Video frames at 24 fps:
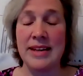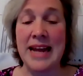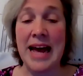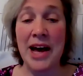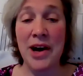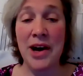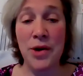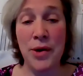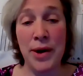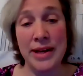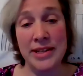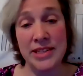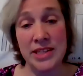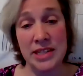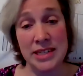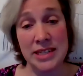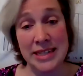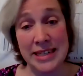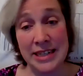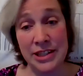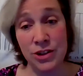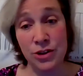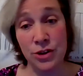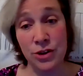Now, as a
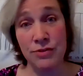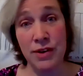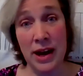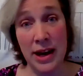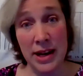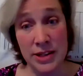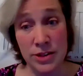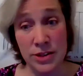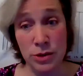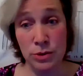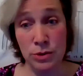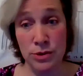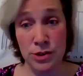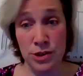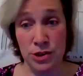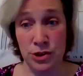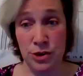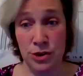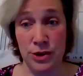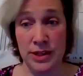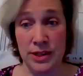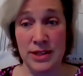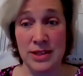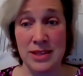teacher of high school
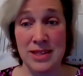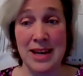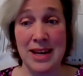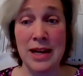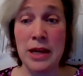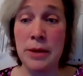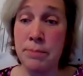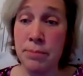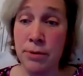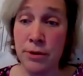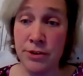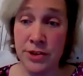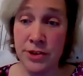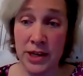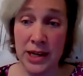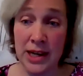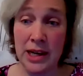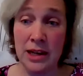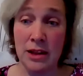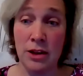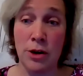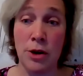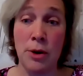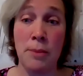students, and in
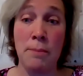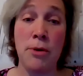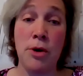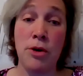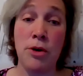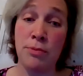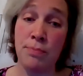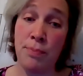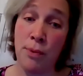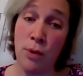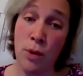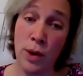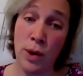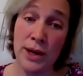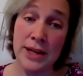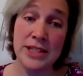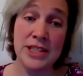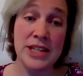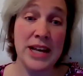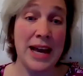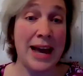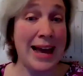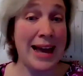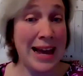particular, both
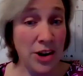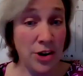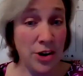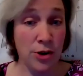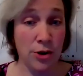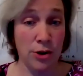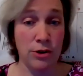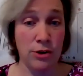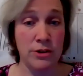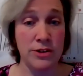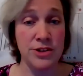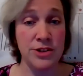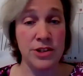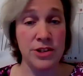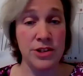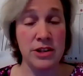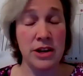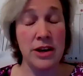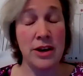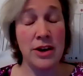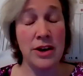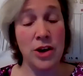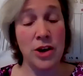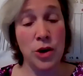boys and
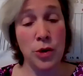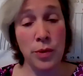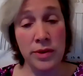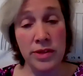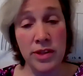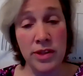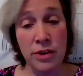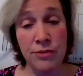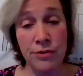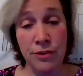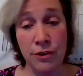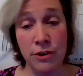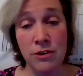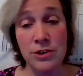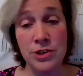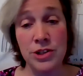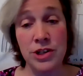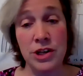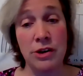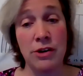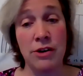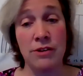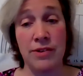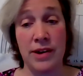girls who are in their
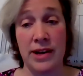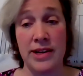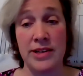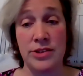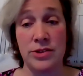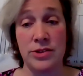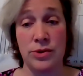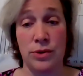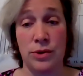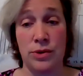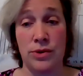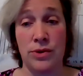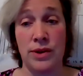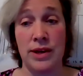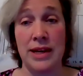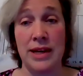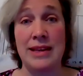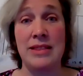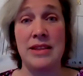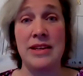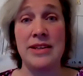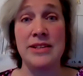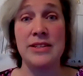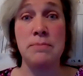first year of high school
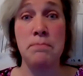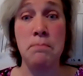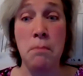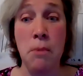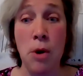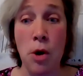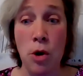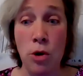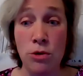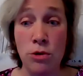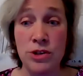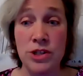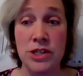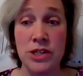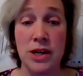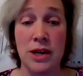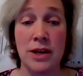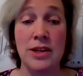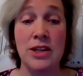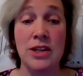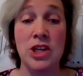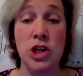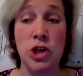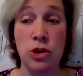in this most
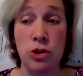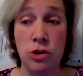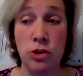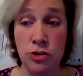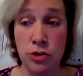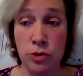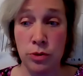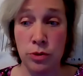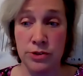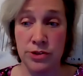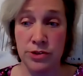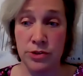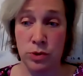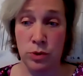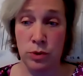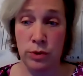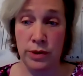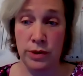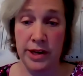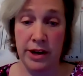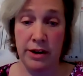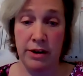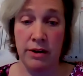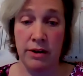unusual
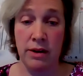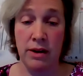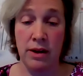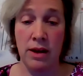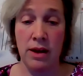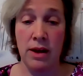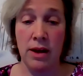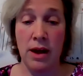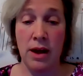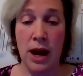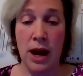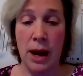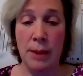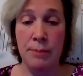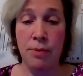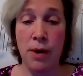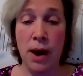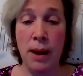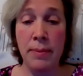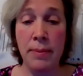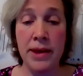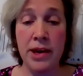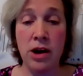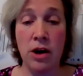school year, I'm
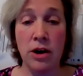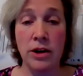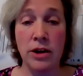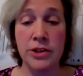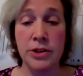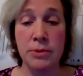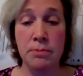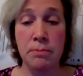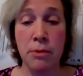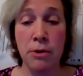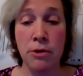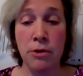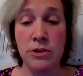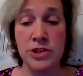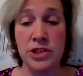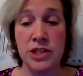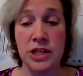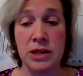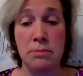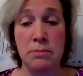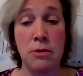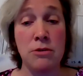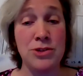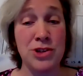probably called to
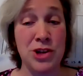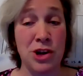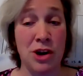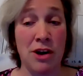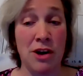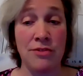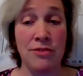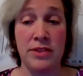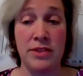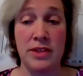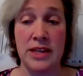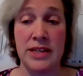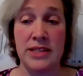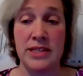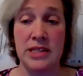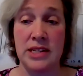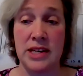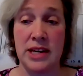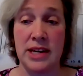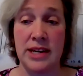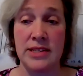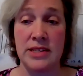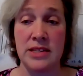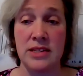mercy most often these
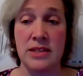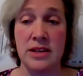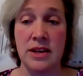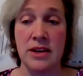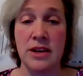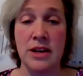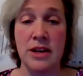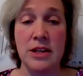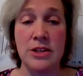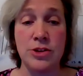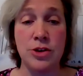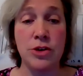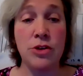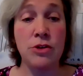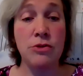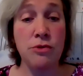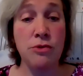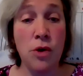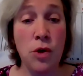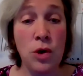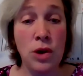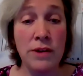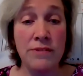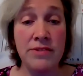days. So the
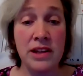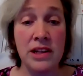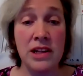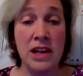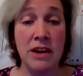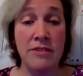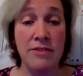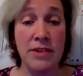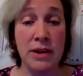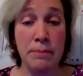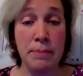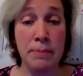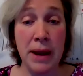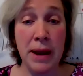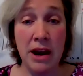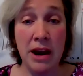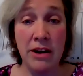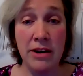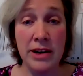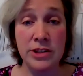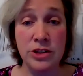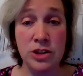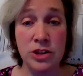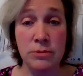role of the loving
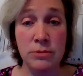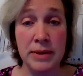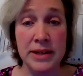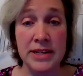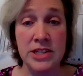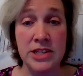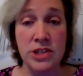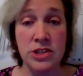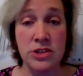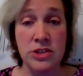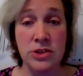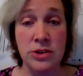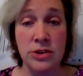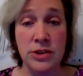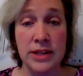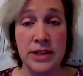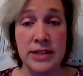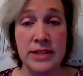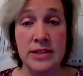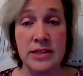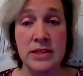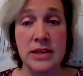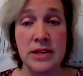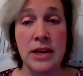parent to my
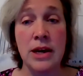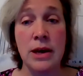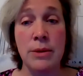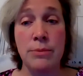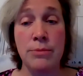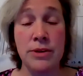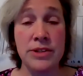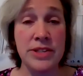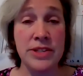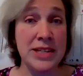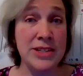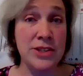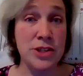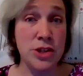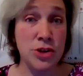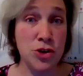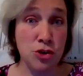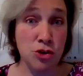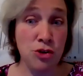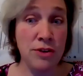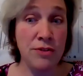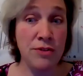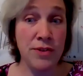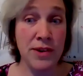students presents a
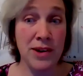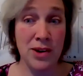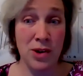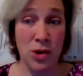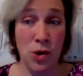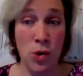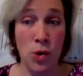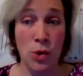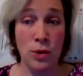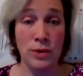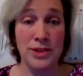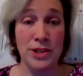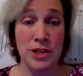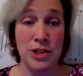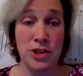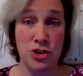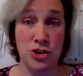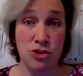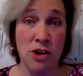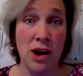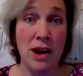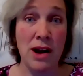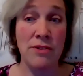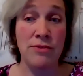terrific goal to
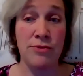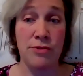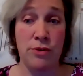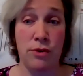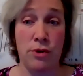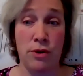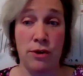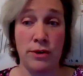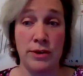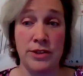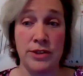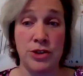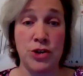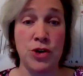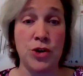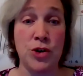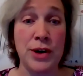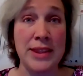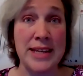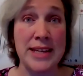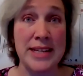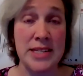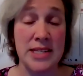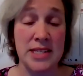strive for
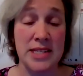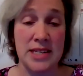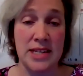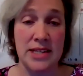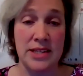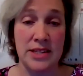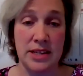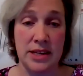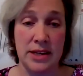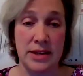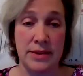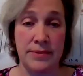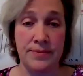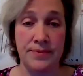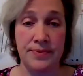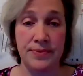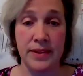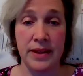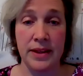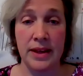during this season.